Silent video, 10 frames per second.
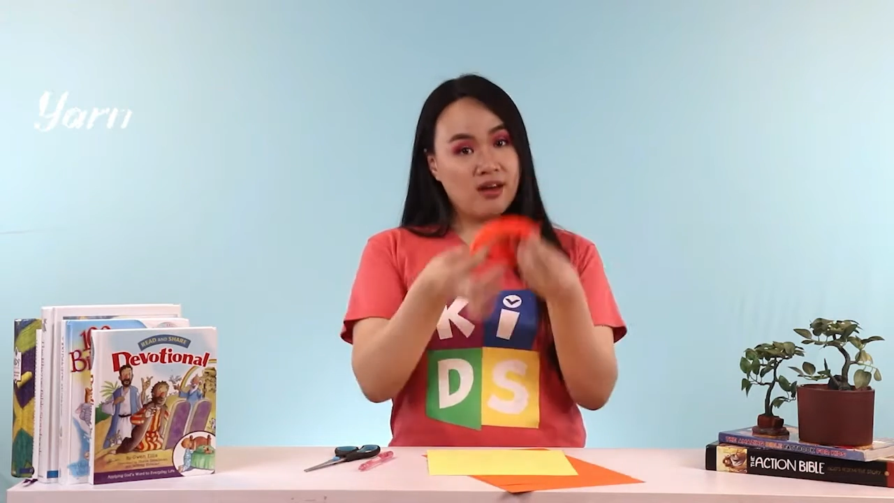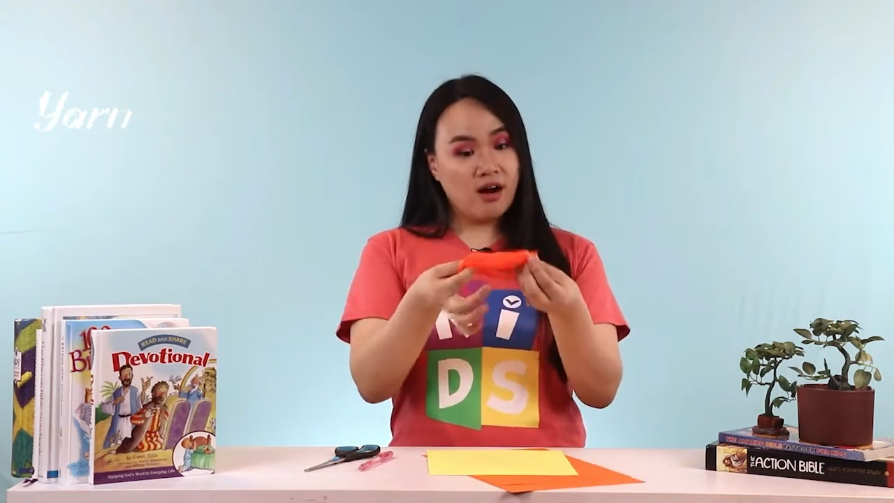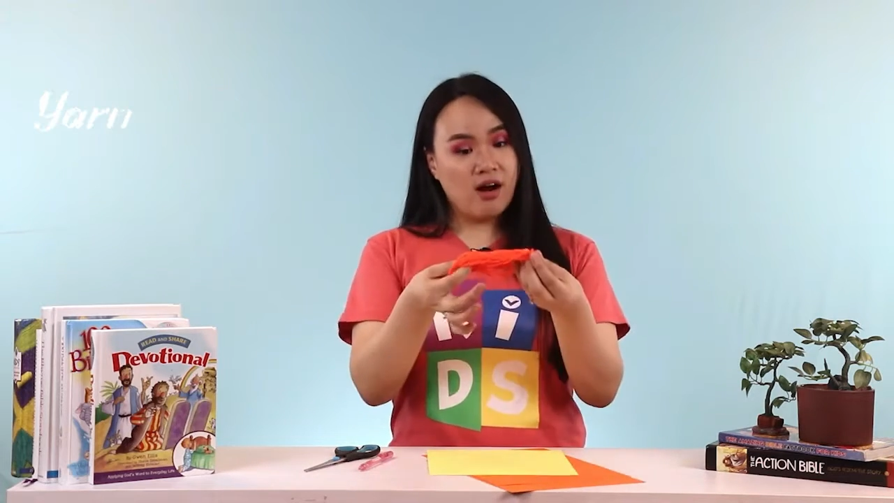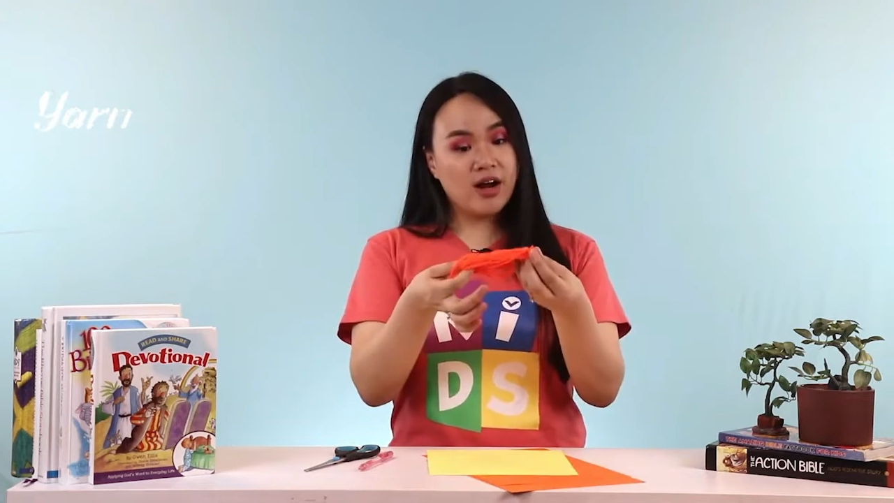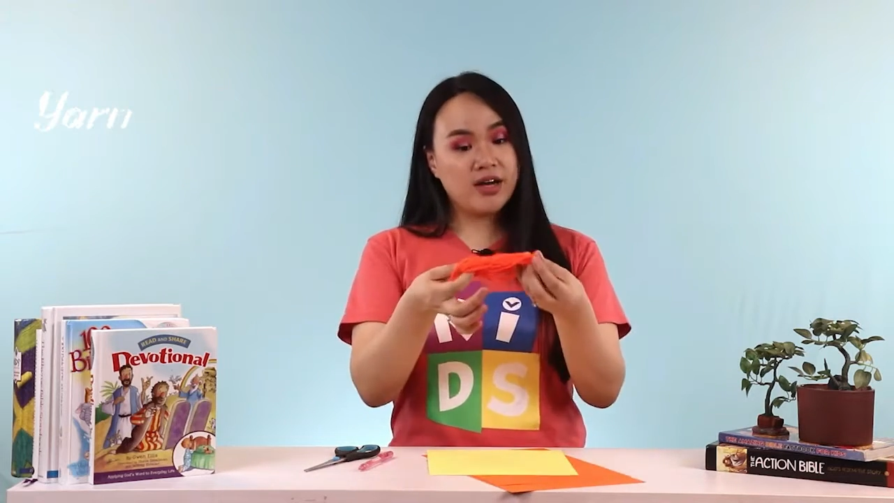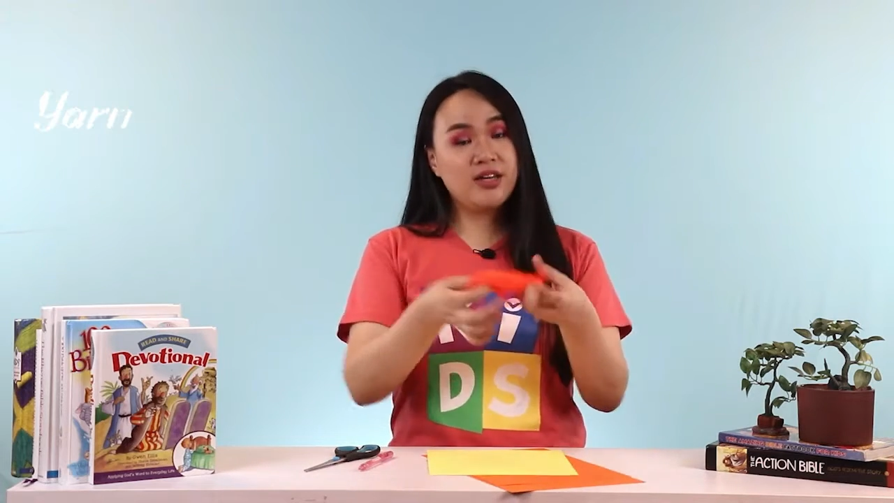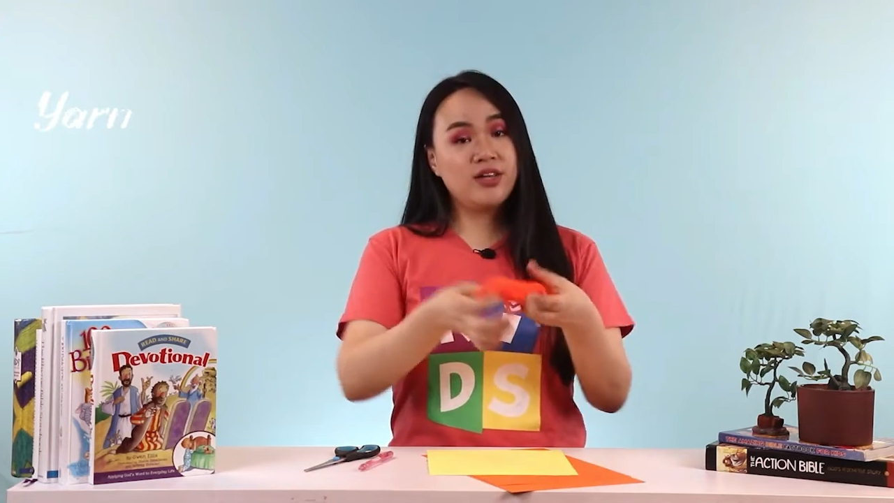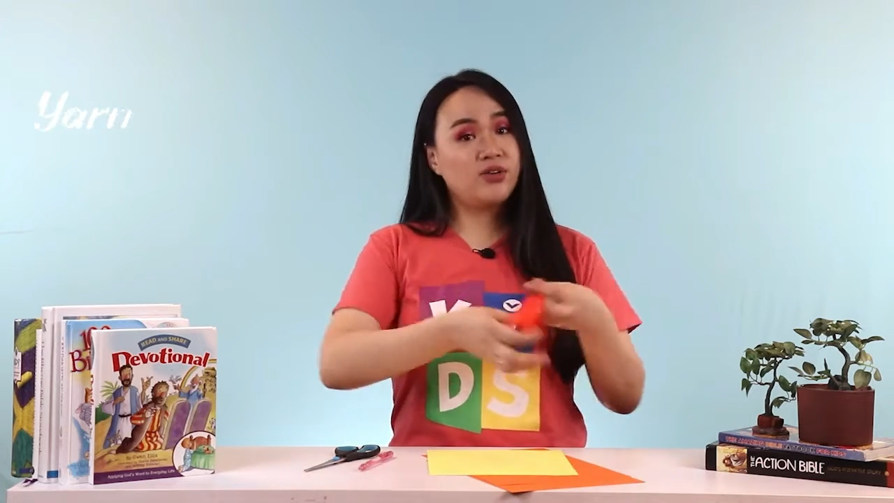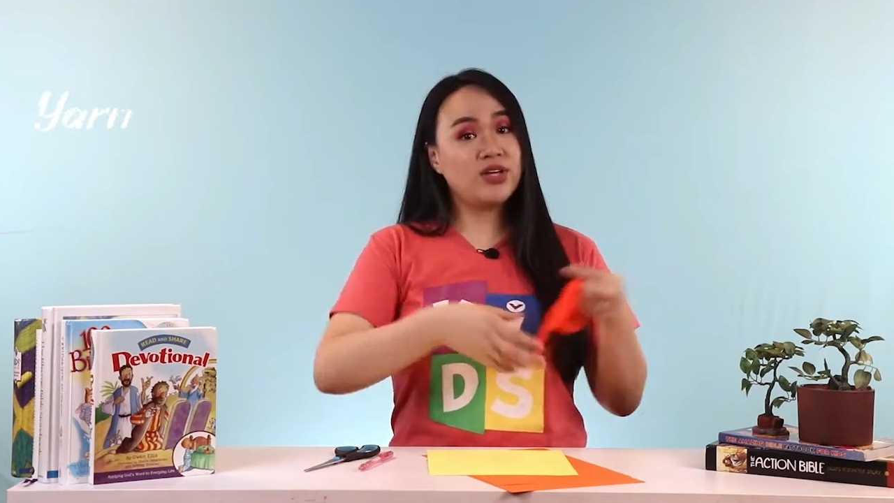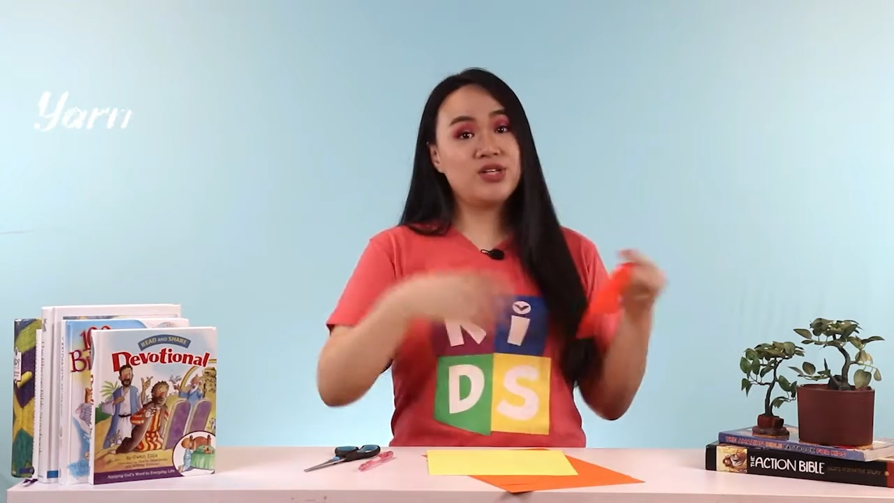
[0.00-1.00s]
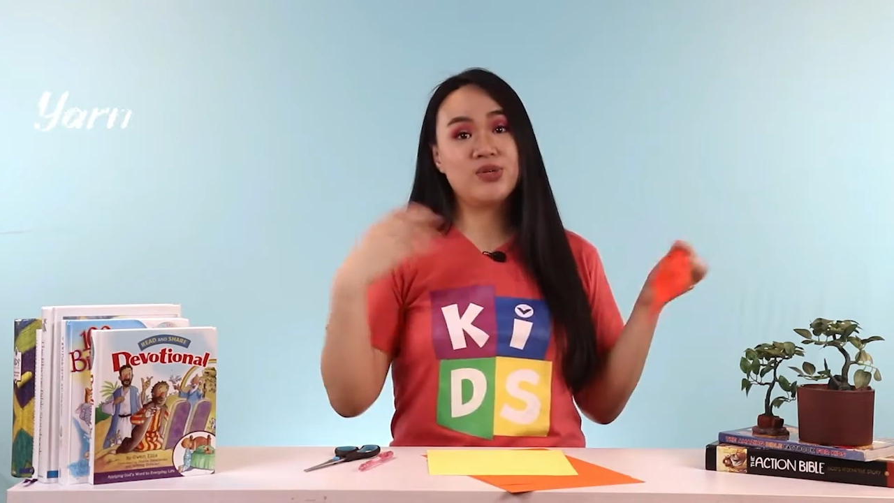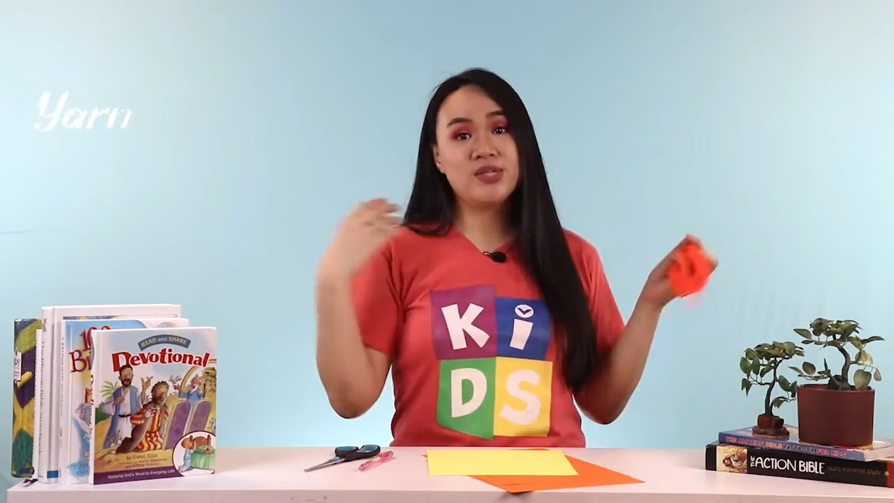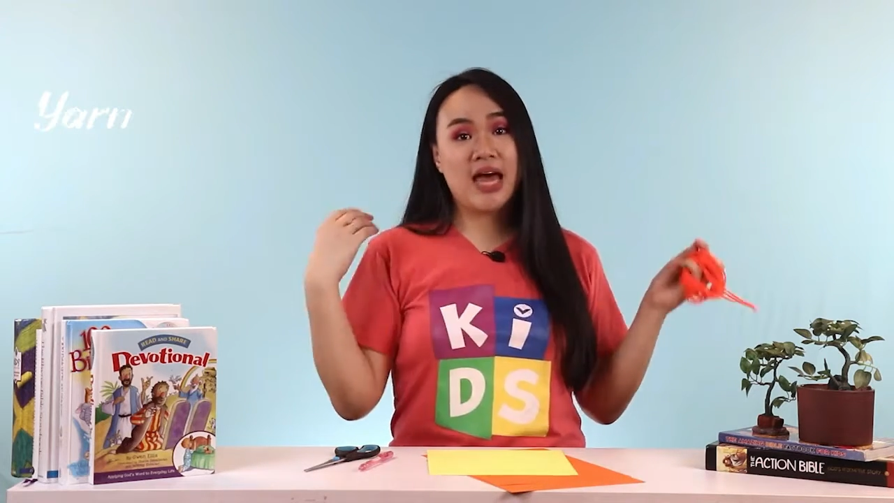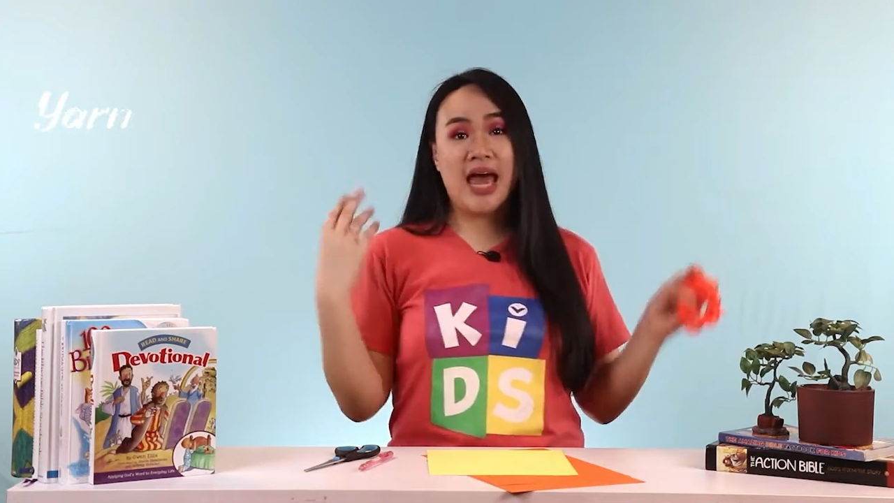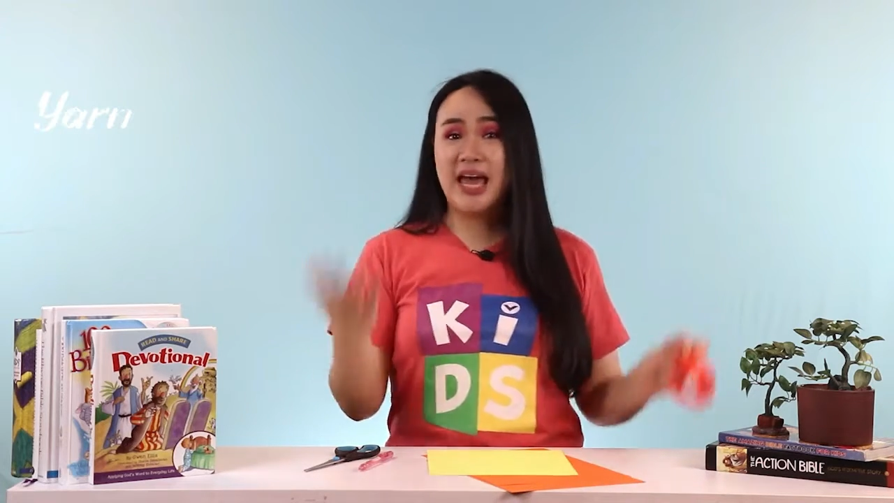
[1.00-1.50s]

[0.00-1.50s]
yarn. You can choose